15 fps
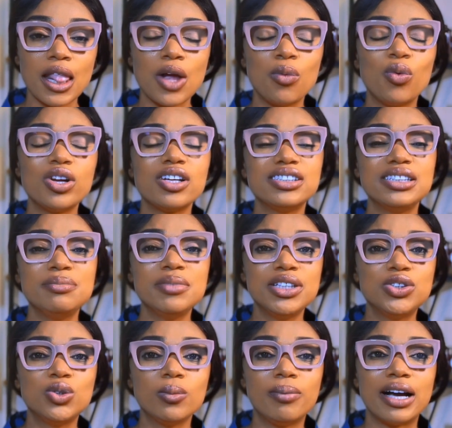What does it mean
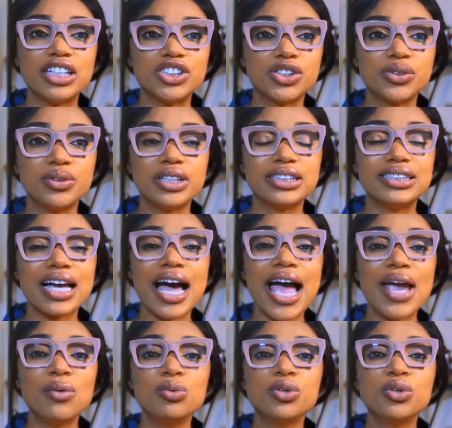to batch create? I will